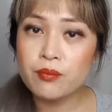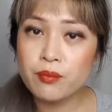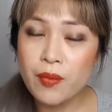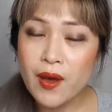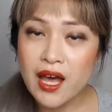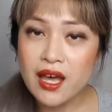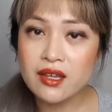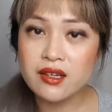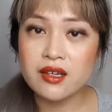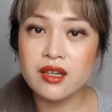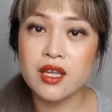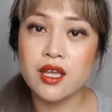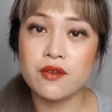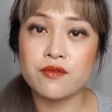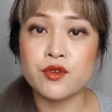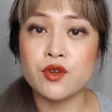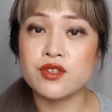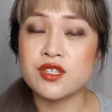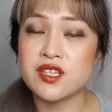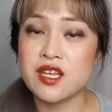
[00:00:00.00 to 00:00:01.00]
But
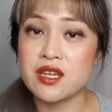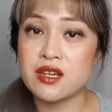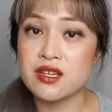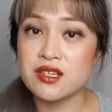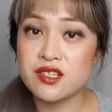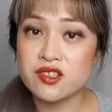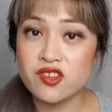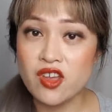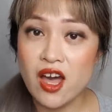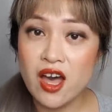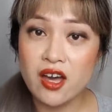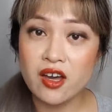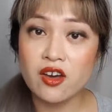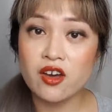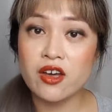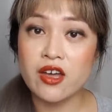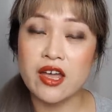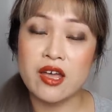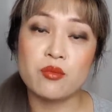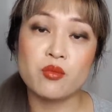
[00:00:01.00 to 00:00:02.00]
if your skin is darker
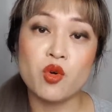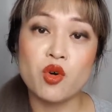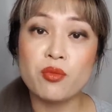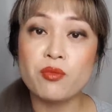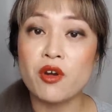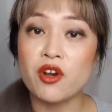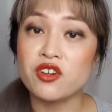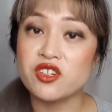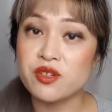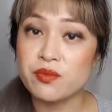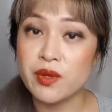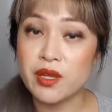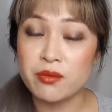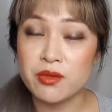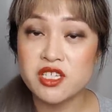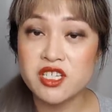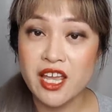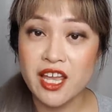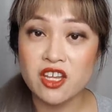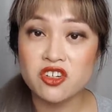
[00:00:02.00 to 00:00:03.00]
and more prone to
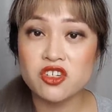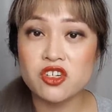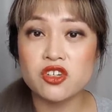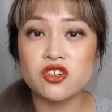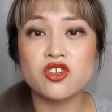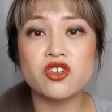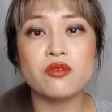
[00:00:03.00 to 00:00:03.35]
pigmentation,